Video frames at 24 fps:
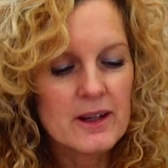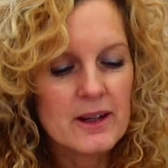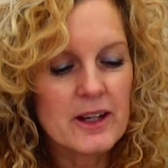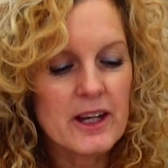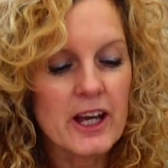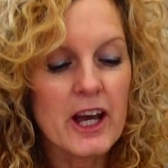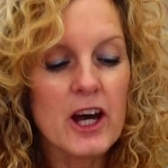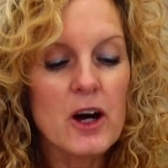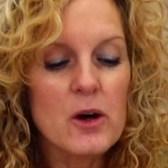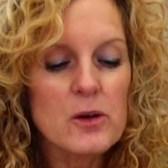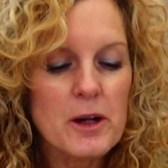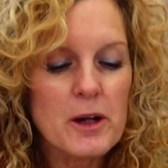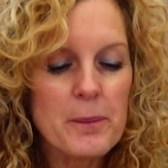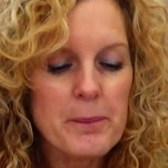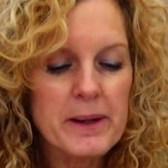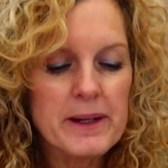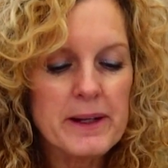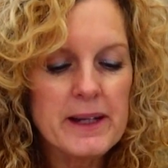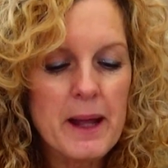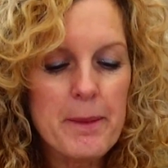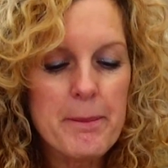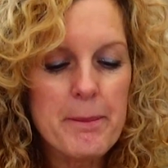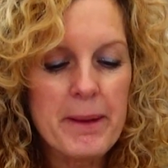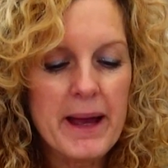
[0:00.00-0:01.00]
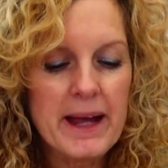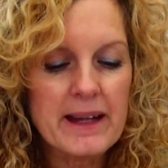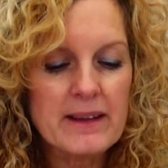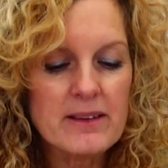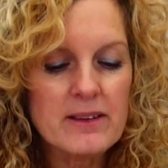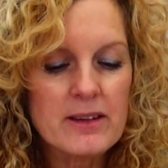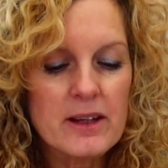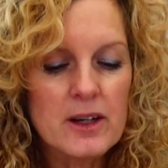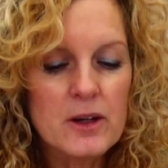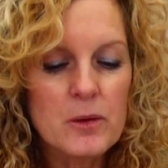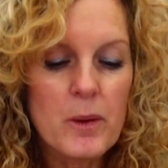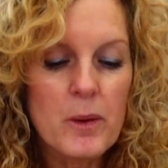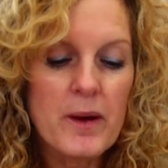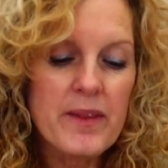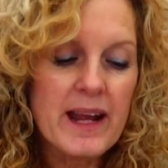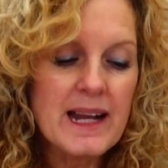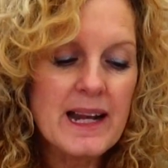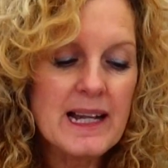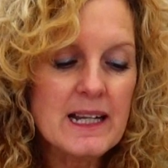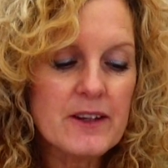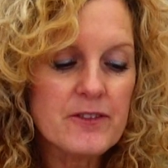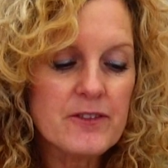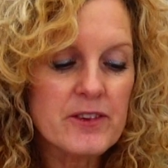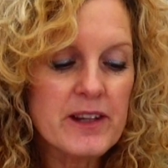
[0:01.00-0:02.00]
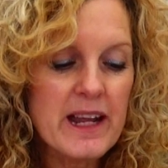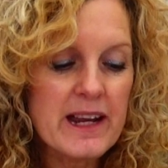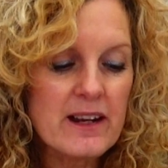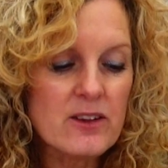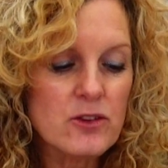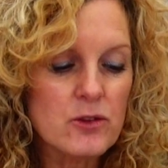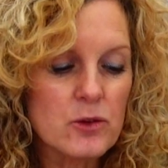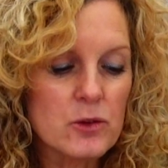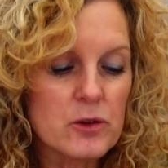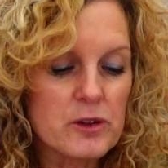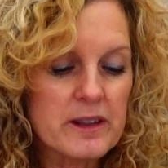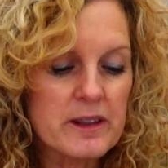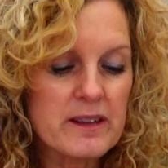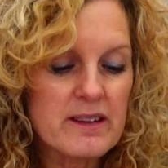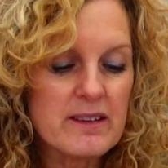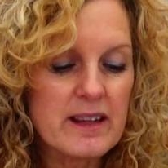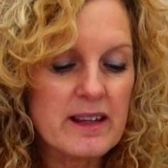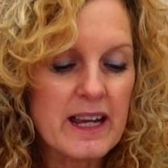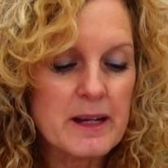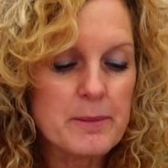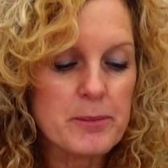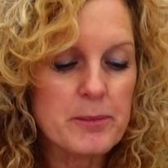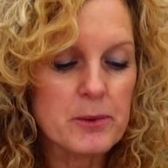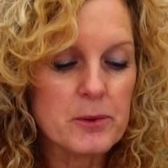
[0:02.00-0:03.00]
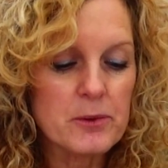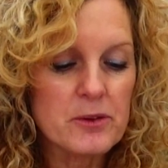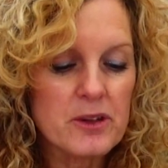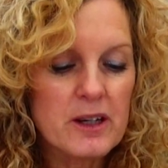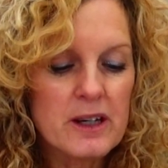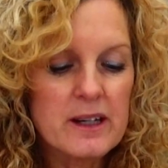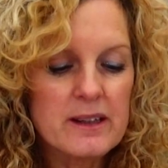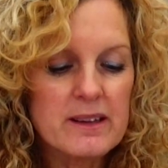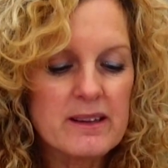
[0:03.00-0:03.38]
Curled up in their beds where they lived next door in the stables,